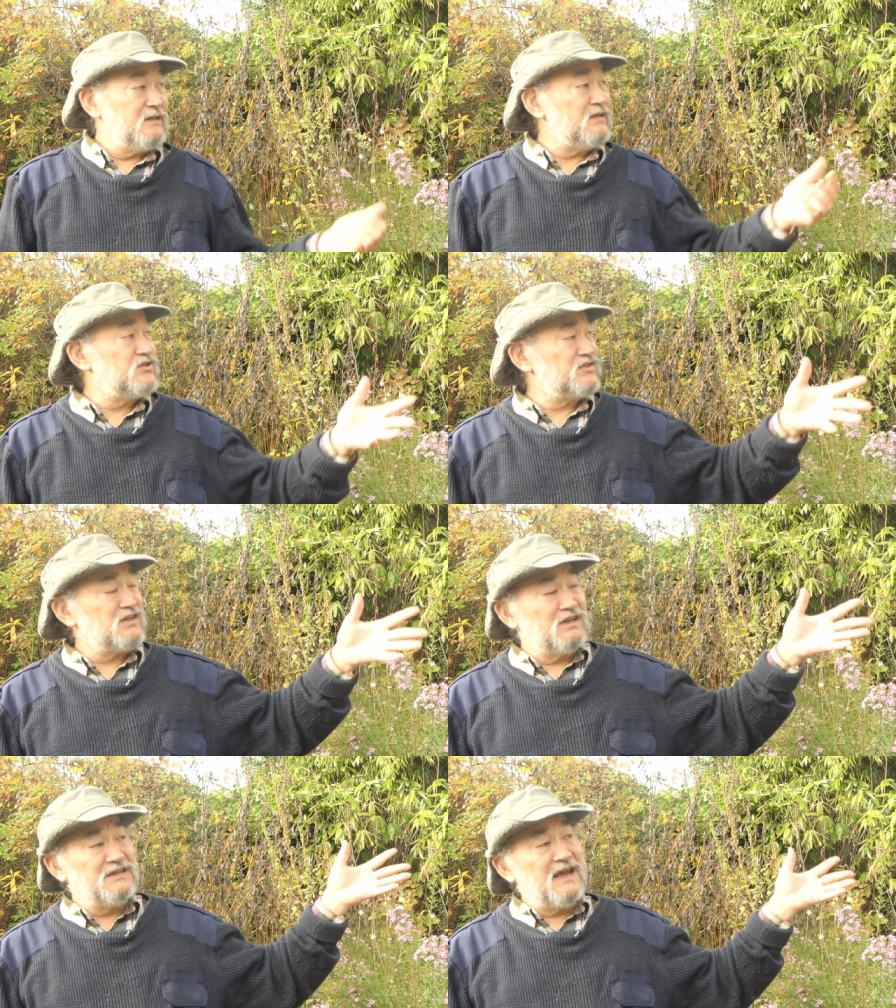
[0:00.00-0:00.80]
than
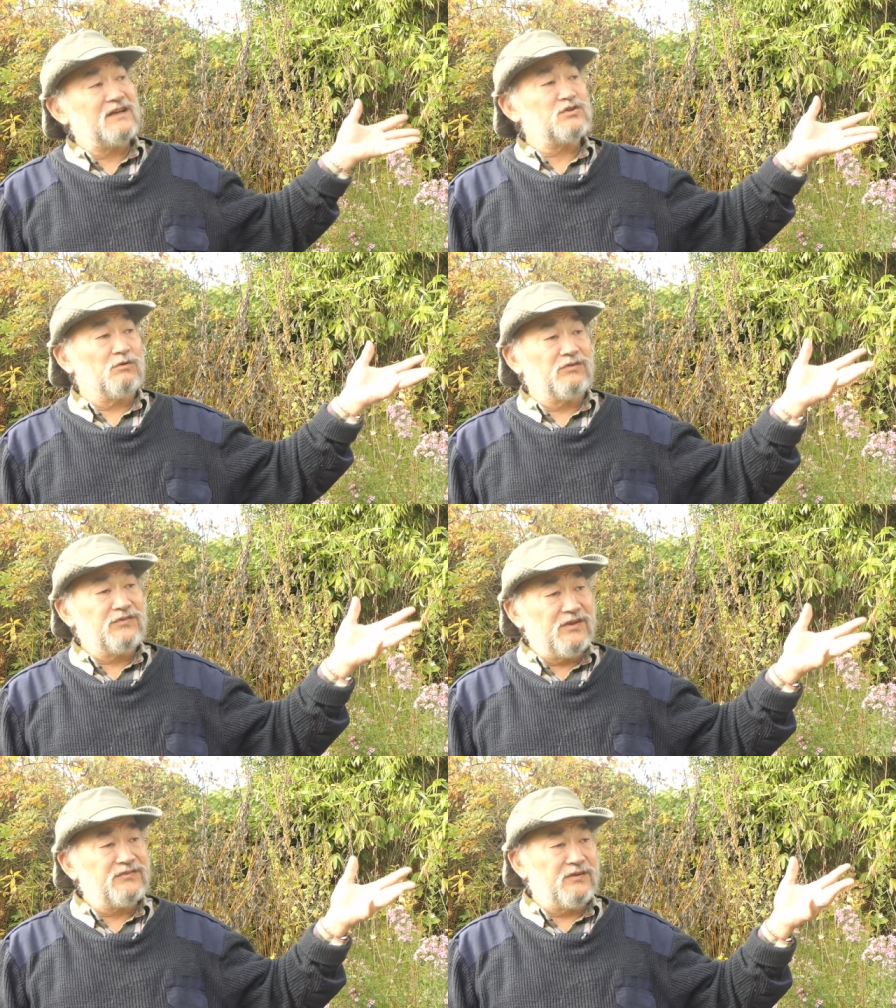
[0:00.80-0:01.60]
just a natural
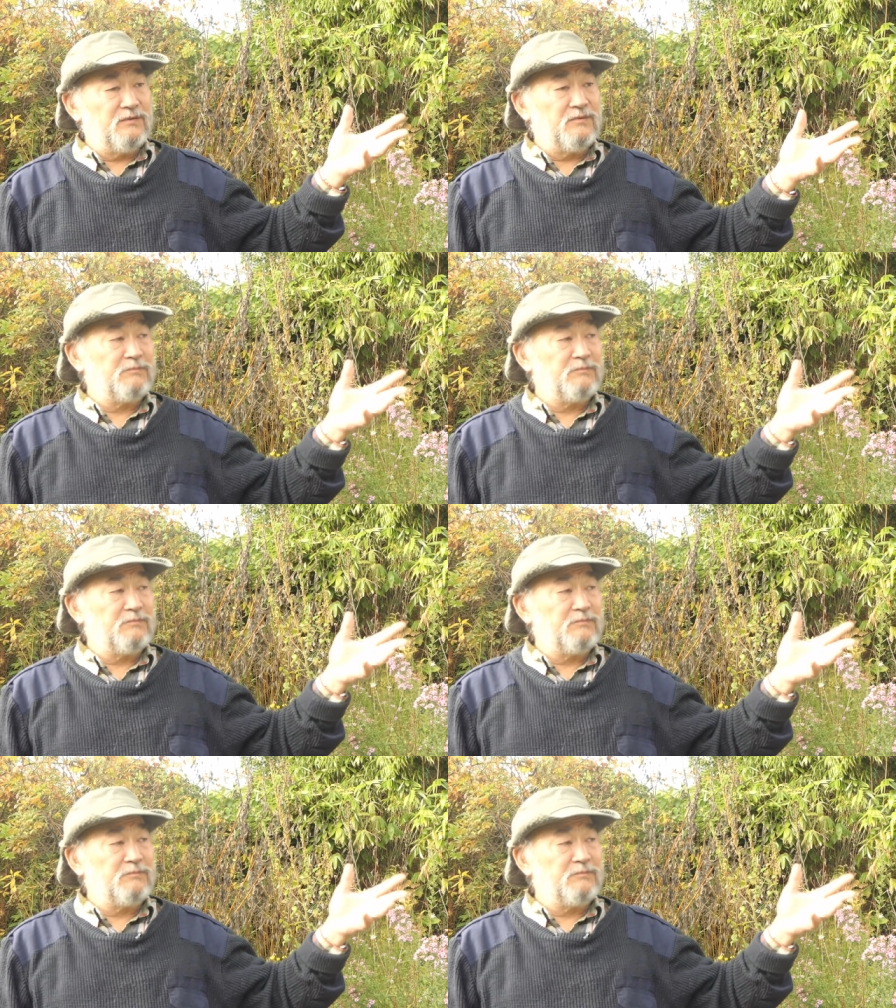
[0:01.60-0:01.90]
system,